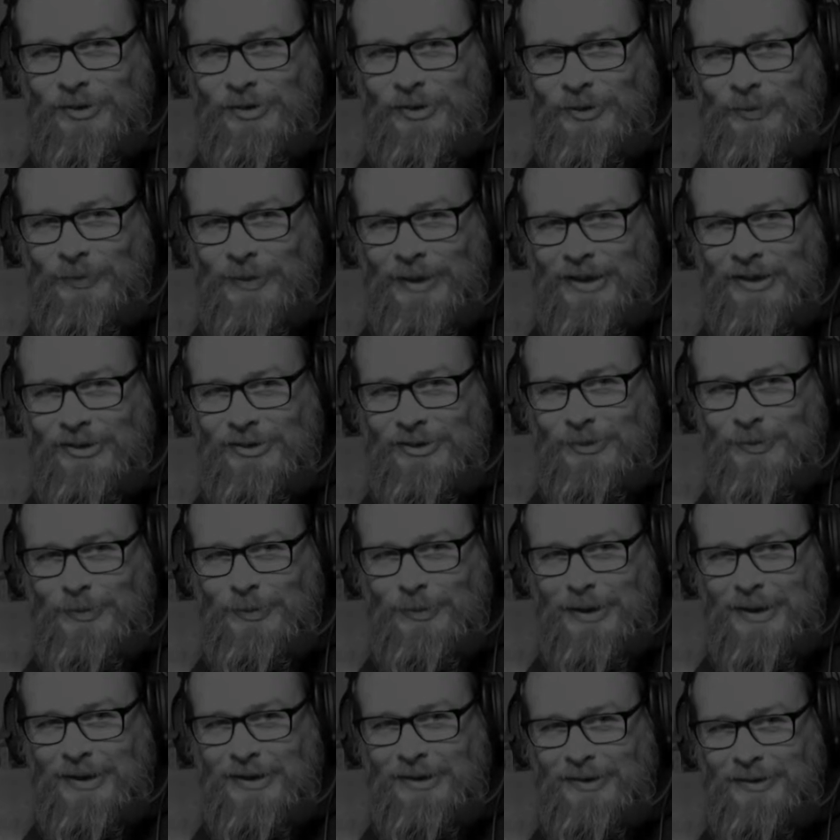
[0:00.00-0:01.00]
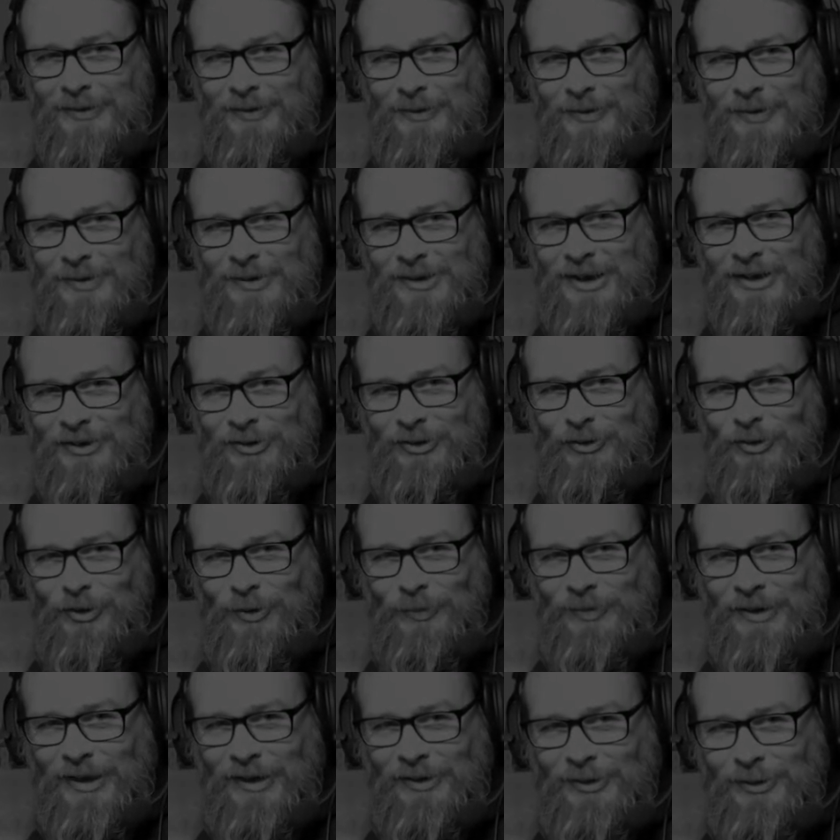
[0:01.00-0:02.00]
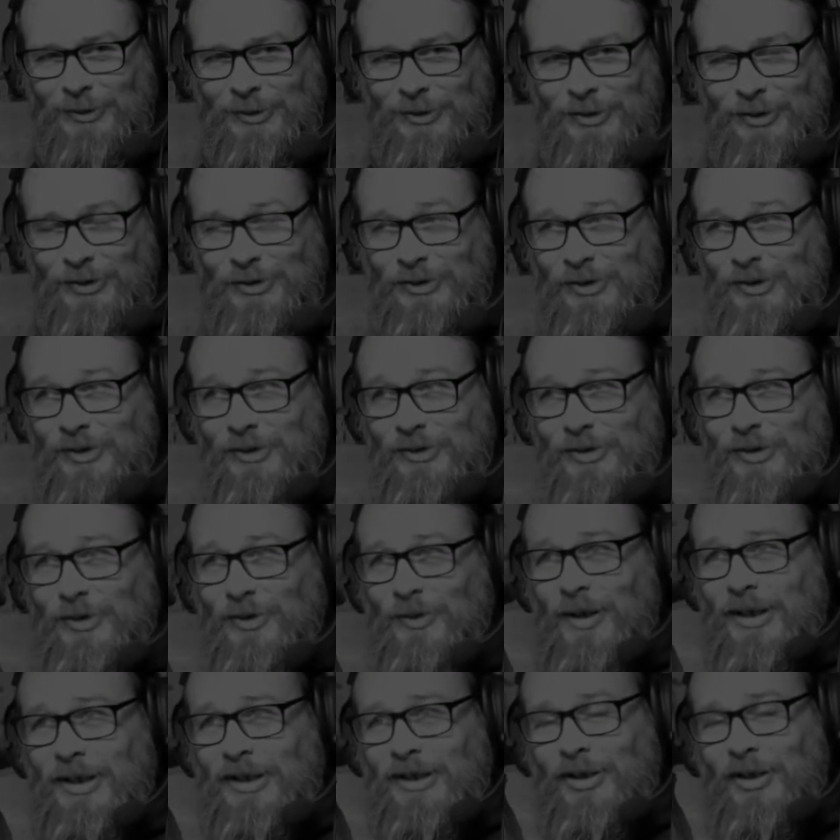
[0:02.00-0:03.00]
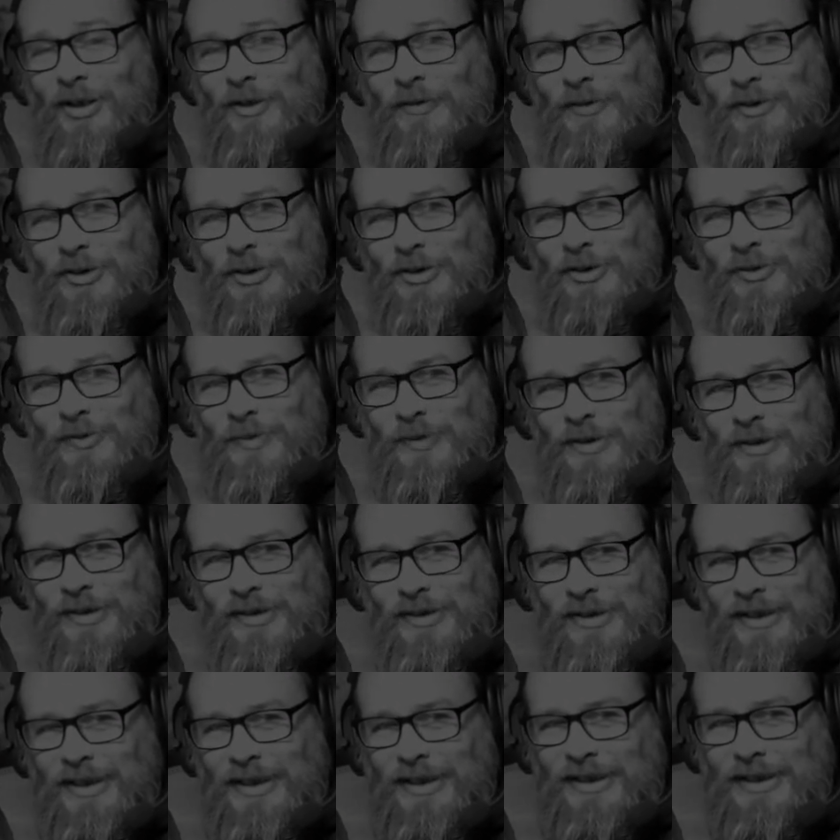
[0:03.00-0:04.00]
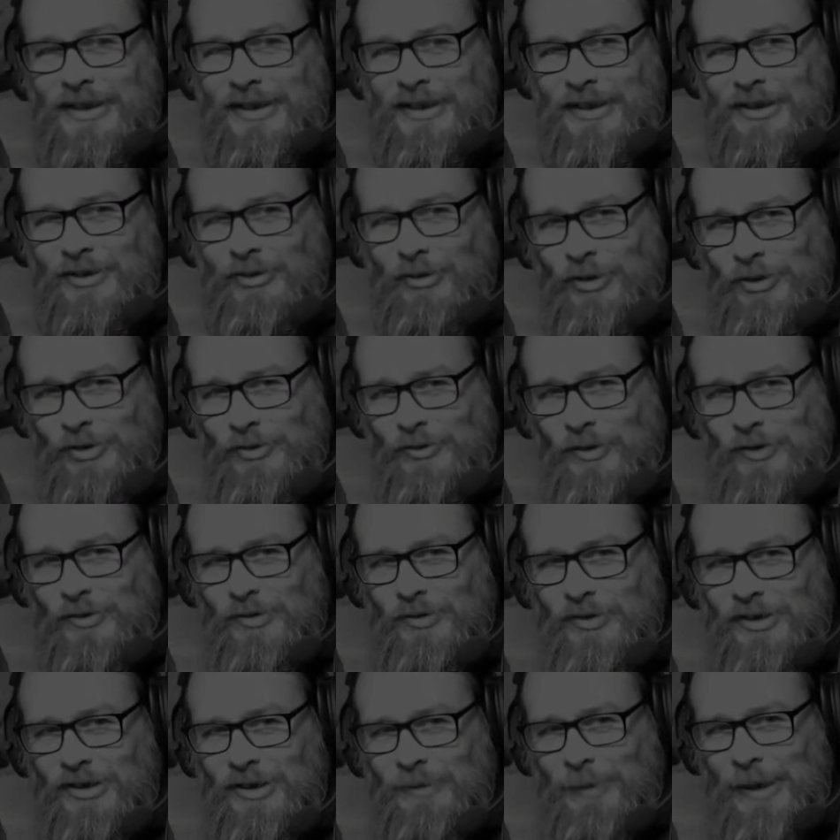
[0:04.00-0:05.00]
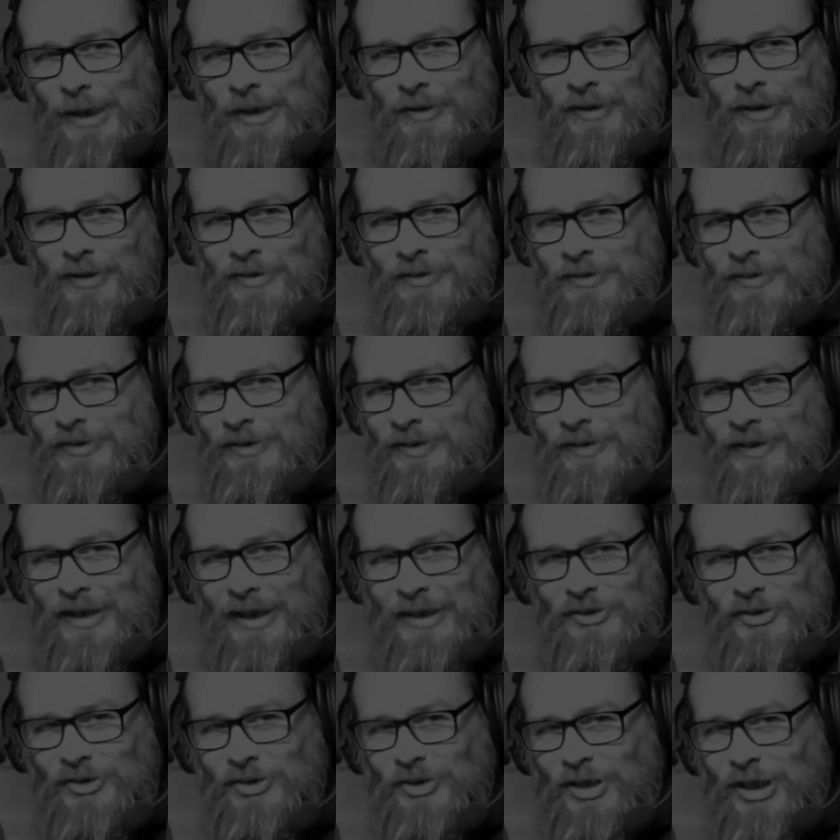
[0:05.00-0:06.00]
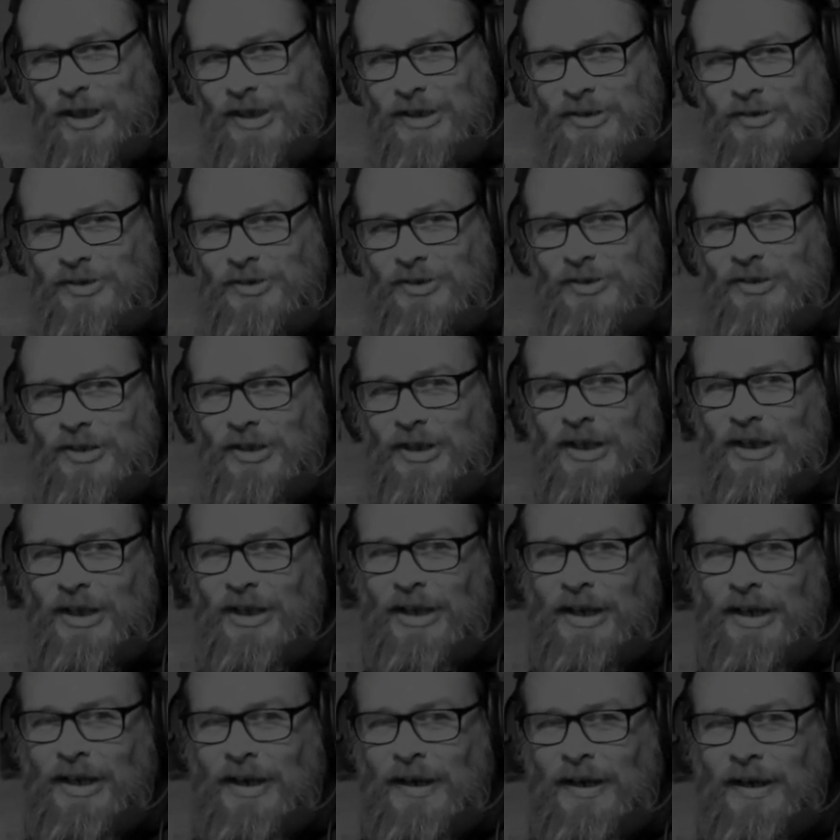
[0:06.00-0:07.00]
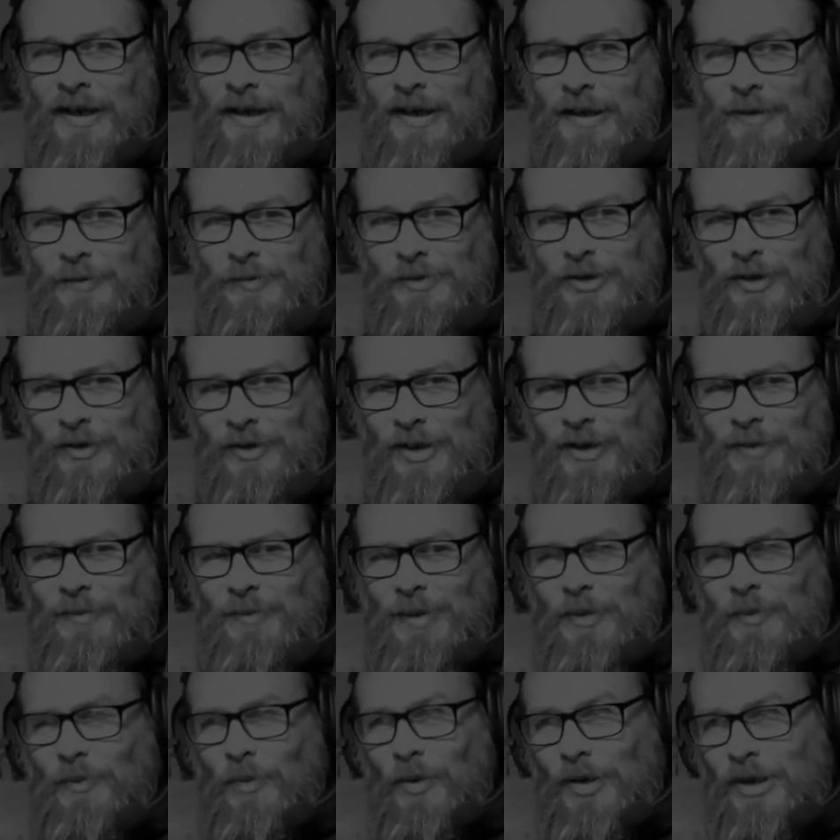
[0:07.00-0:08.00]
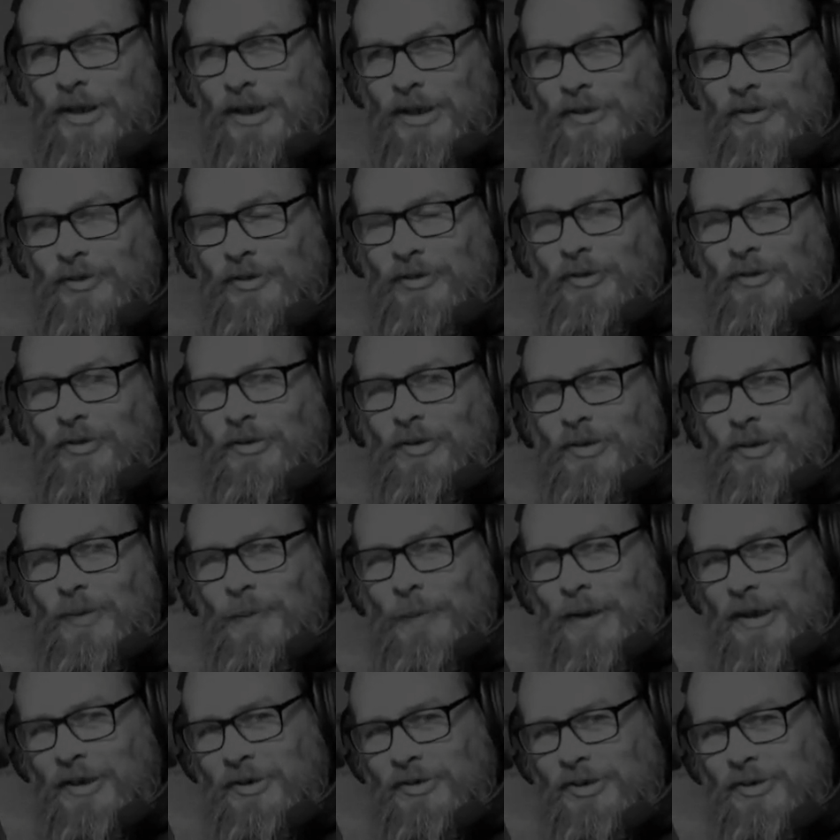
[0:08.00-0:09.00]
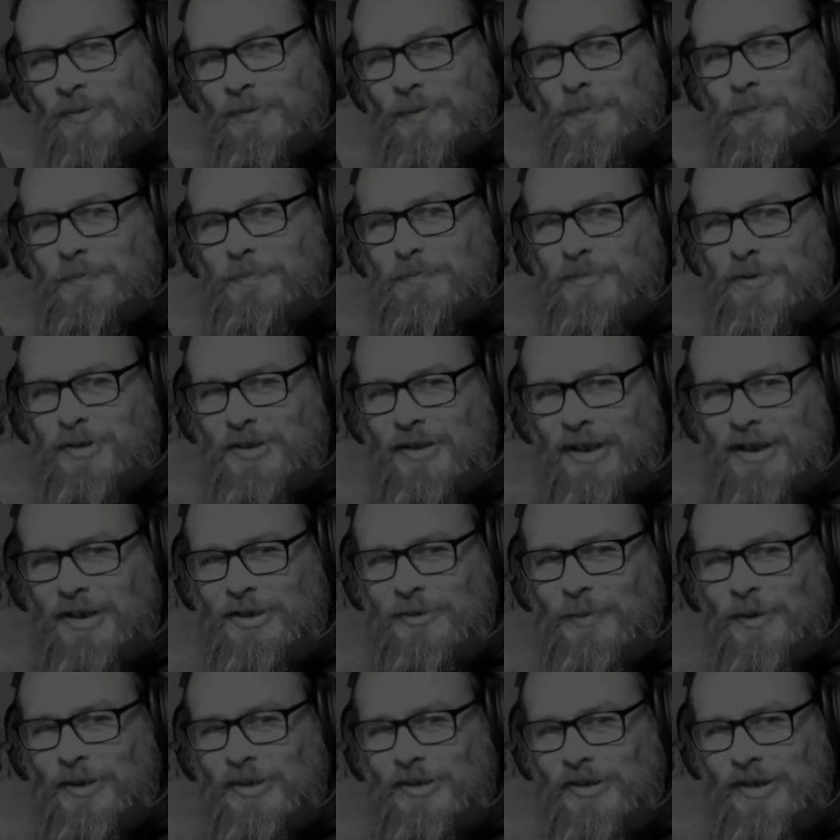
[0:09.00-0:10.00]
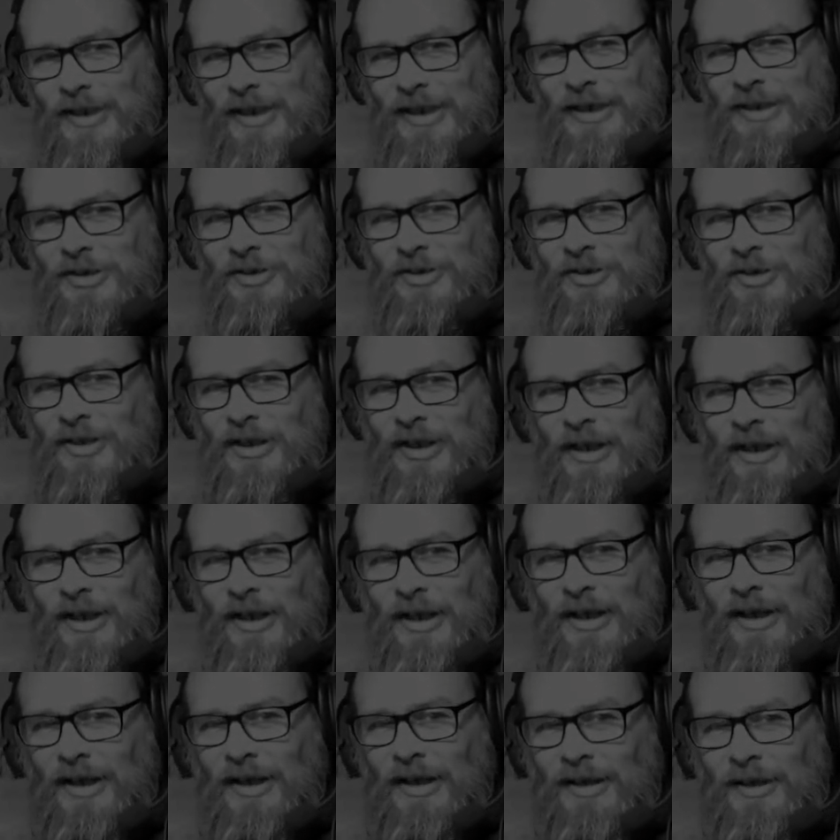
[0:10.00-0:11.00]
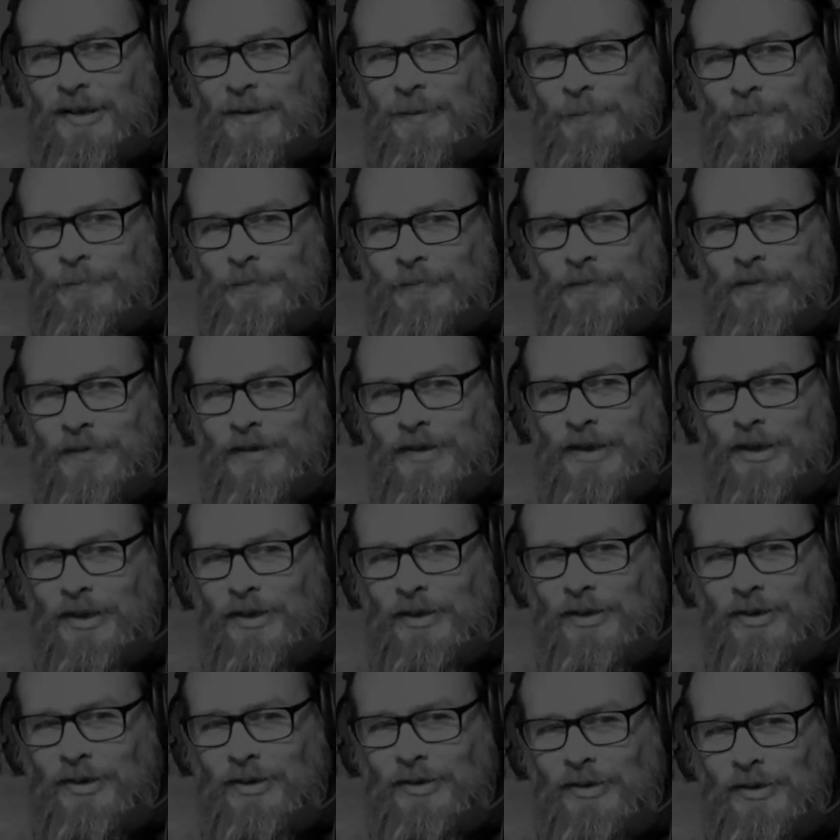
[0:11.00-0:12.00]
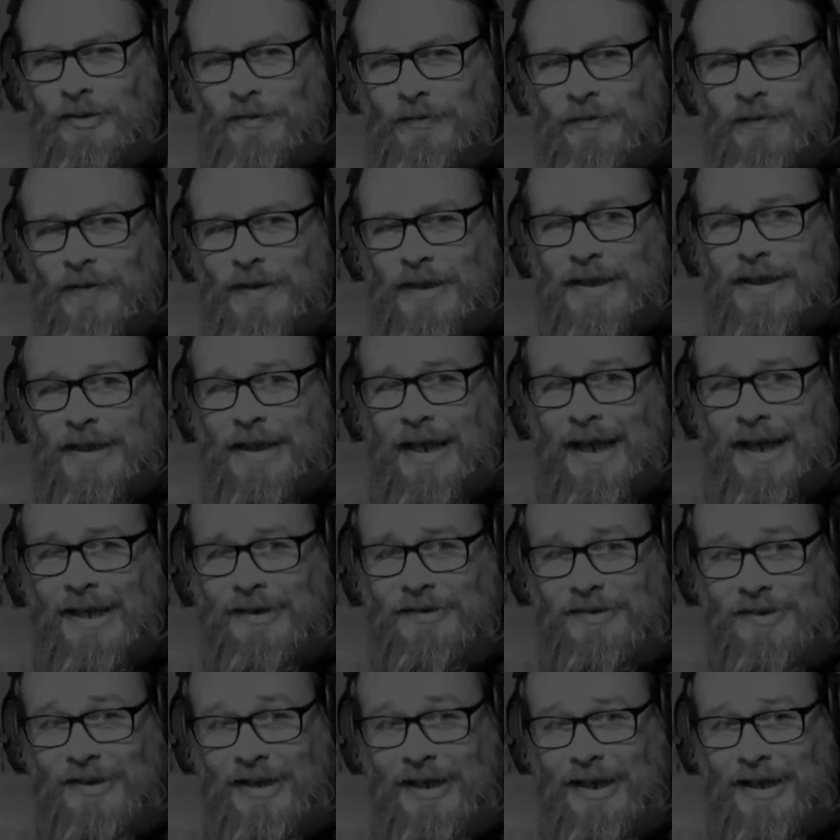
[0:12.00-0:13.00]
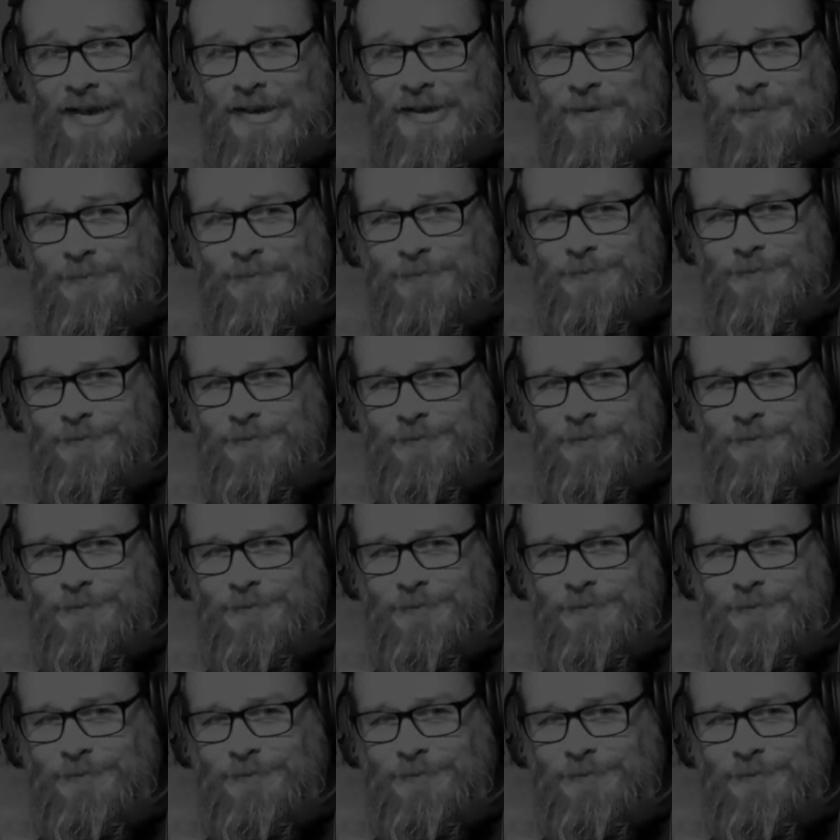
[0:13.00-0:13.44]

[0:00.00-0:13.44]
which was up here somewhere, which had to drop down also. So there was quite a lot of adjustment. The crossroads in the background that's changed. Um, so I've kind of been working through the picture stage by stage. Um, the colour of the hands I had